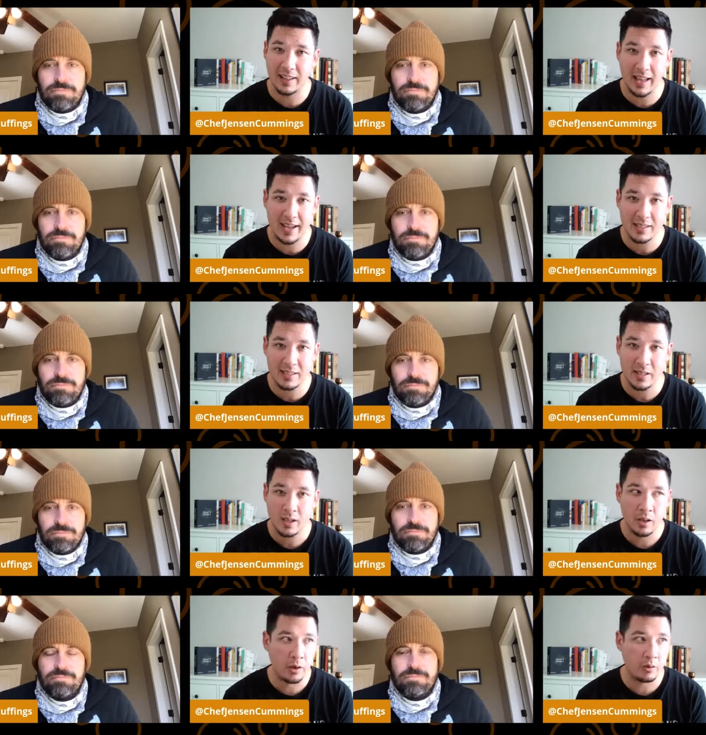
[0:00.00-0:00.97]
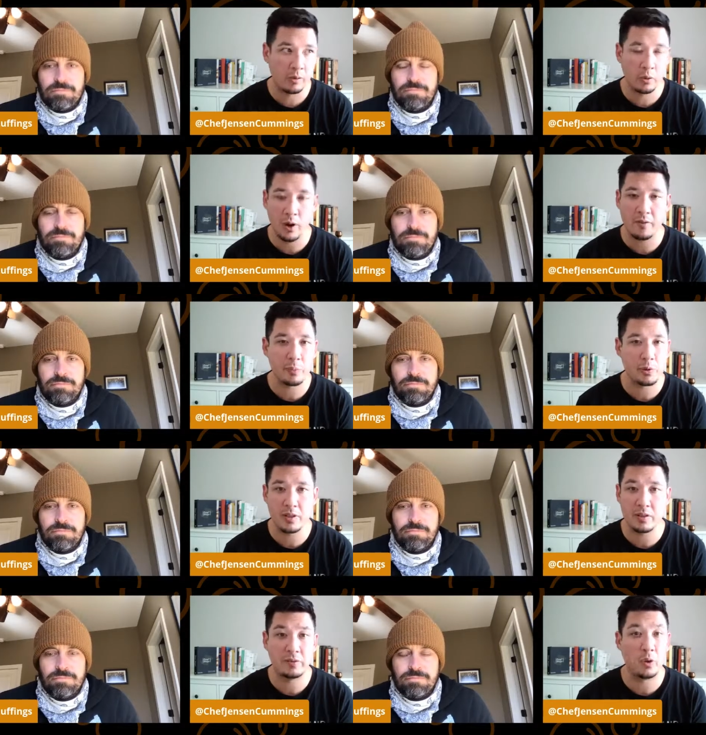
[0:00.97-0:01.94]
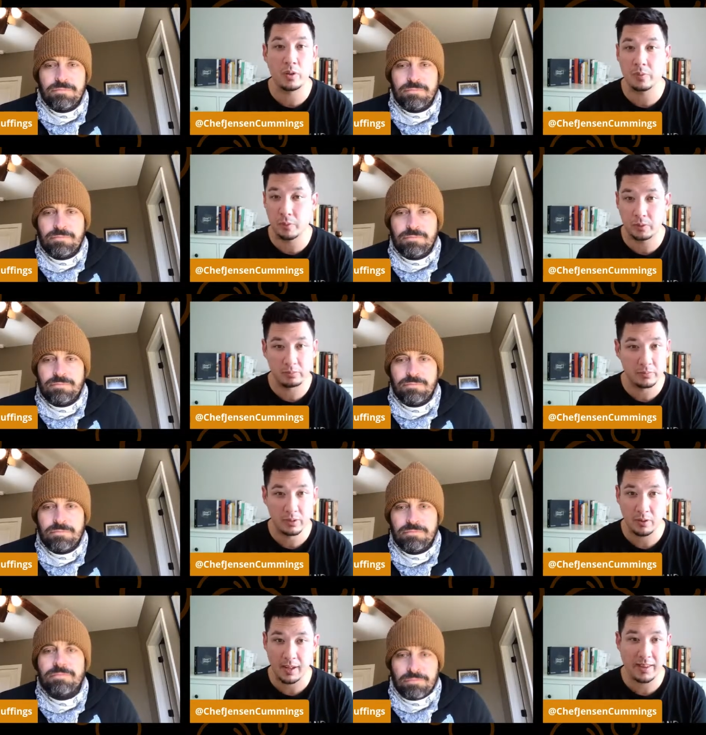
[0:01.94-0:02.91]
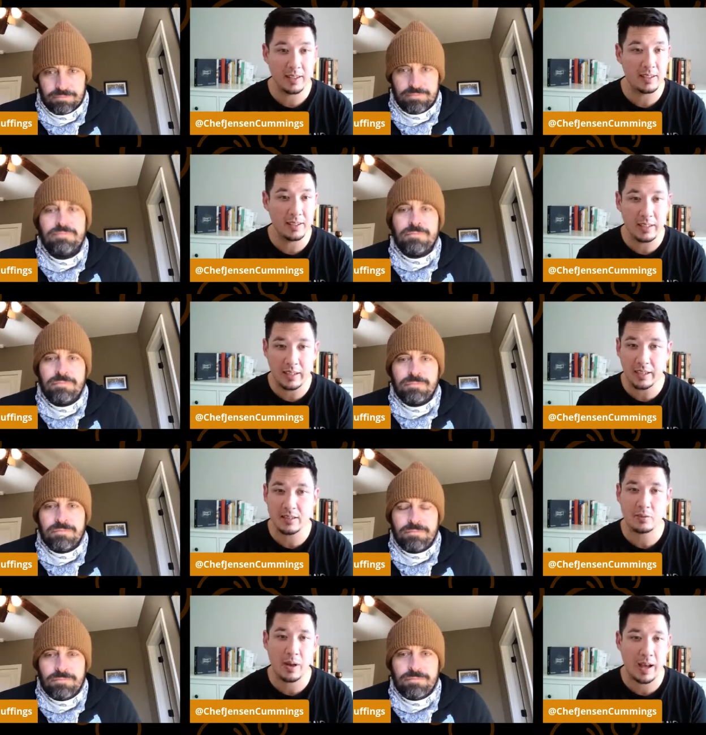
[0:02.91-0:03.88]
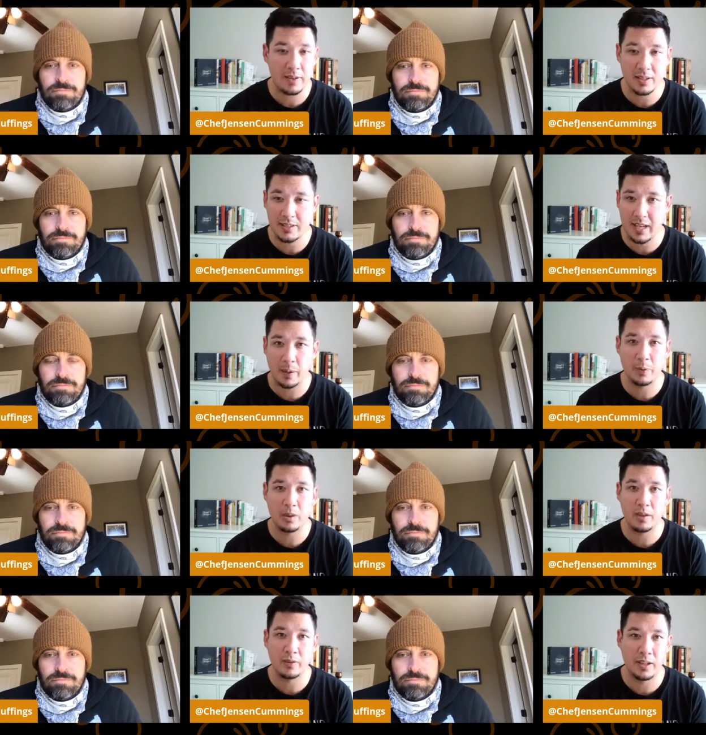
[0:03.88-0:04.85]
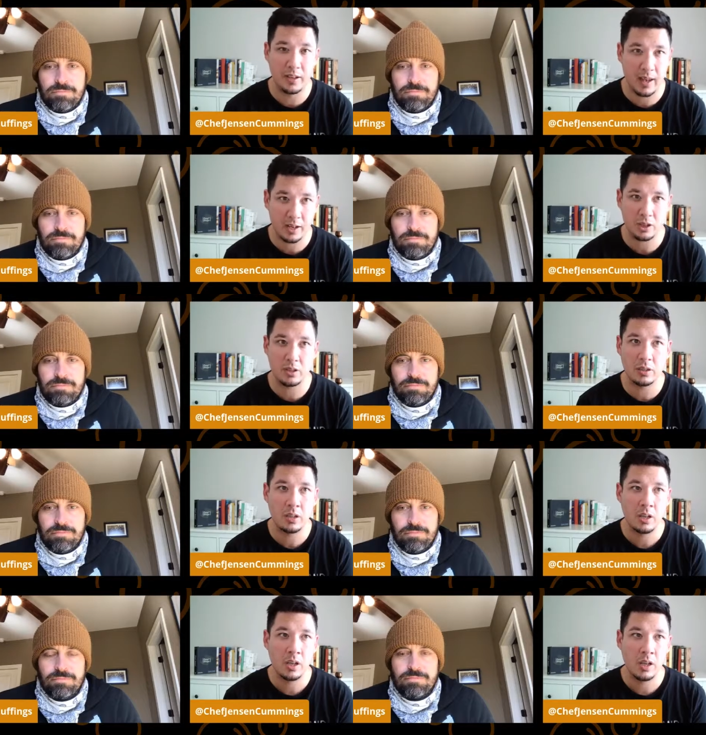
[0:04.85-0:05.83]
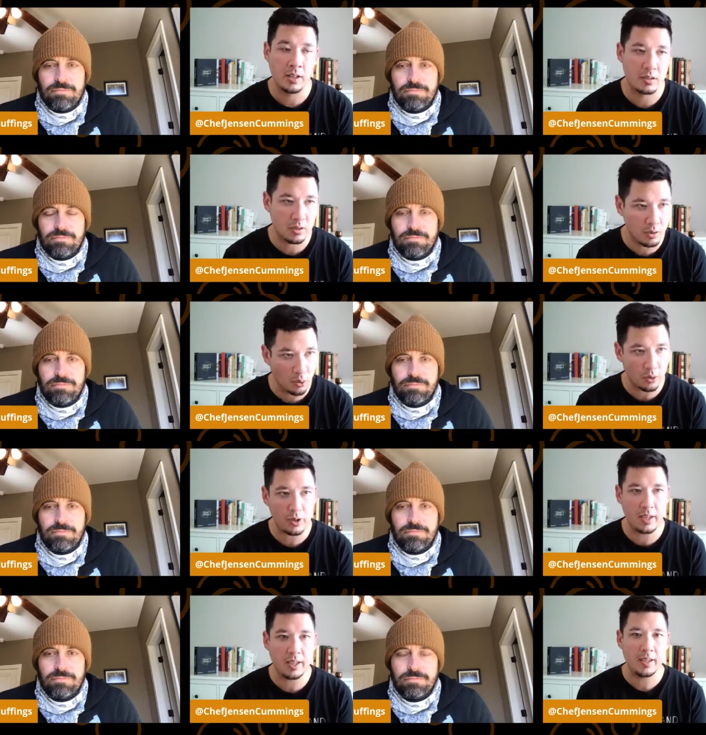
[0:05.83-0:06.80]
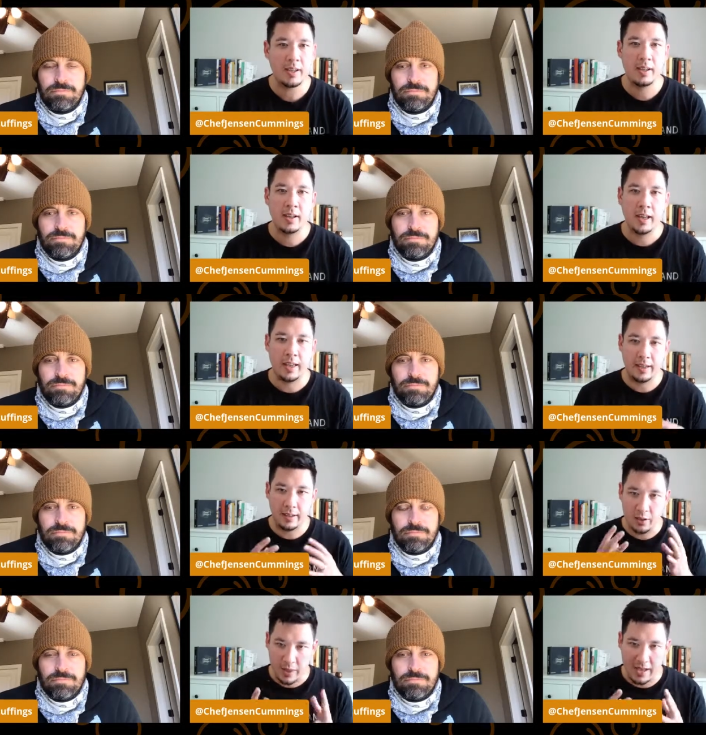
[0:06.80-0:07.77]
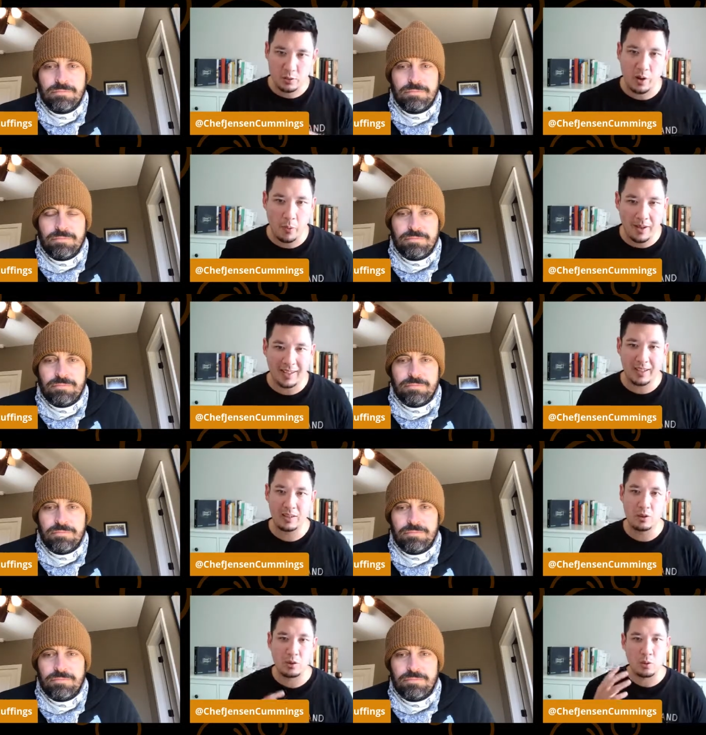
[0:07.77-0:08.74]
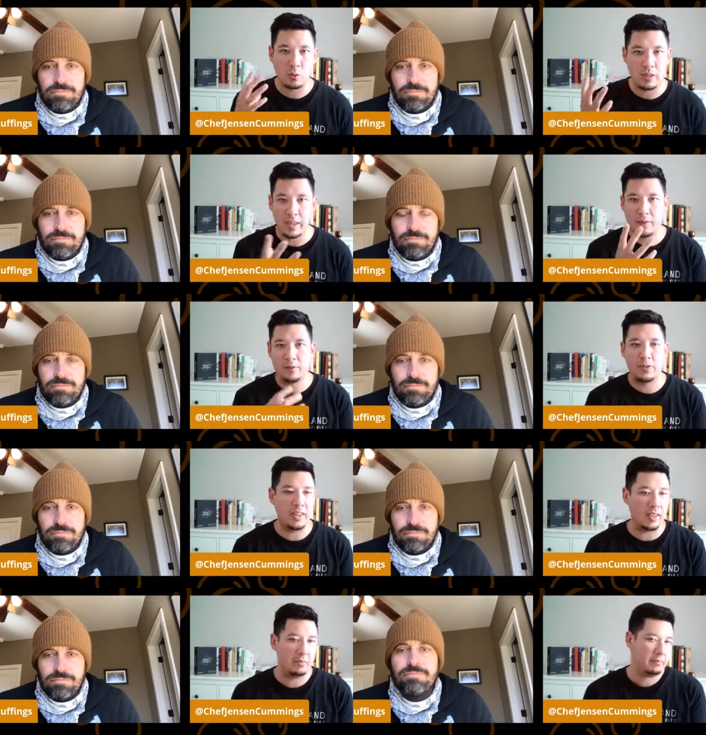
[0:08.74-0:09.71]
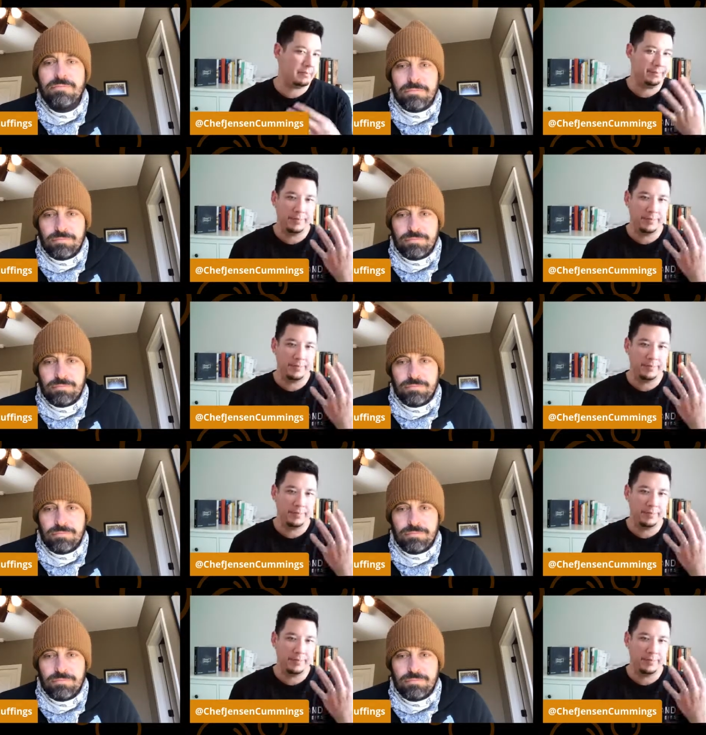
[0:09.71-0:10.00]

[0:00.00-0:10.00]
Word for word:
Speaker 1: glass, craft breweries are vulnerable, right? They need to have a depth of connection and story. And that's what I want to get into. So give the